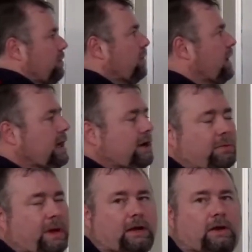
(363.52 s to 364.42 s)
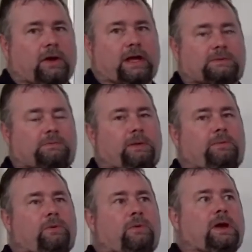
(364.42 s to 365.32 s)
what I hear about a lot is
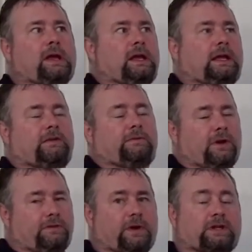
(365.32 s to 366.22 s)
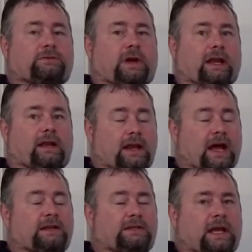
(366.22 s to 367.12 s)
people get very frustrated, and
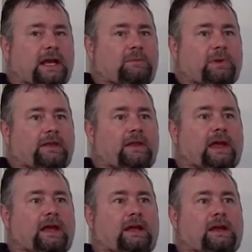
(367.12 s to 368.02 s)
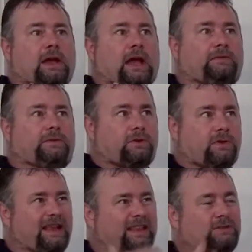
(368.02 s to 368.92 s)
understandably, that they have to
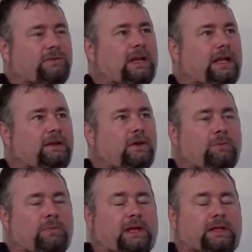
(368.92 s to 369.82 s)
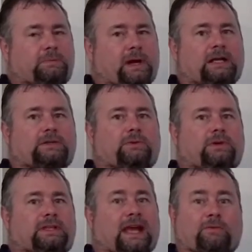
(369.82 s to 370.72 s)
create these really complex
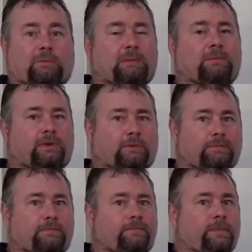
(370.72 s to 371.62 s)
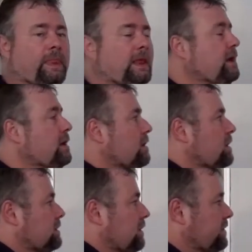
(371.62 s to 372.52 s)
passwords and remember them.
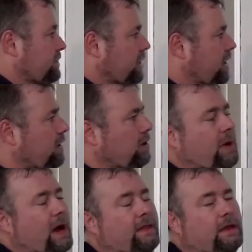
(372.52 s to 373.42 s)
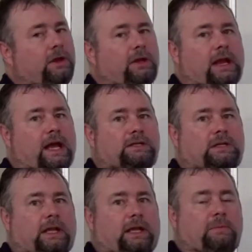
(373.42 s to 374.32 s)
So I'll just show you a way that you can
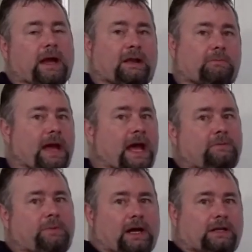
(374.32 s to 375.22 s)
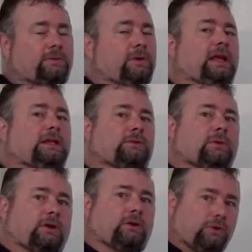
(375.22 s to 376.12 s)
actually make a bad password
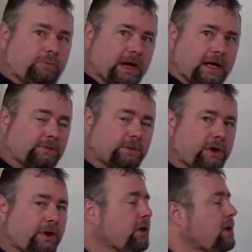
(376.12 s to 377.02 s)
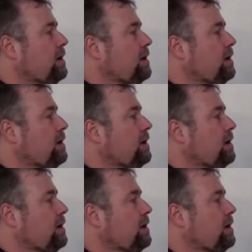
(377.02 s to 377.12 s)
into a good password,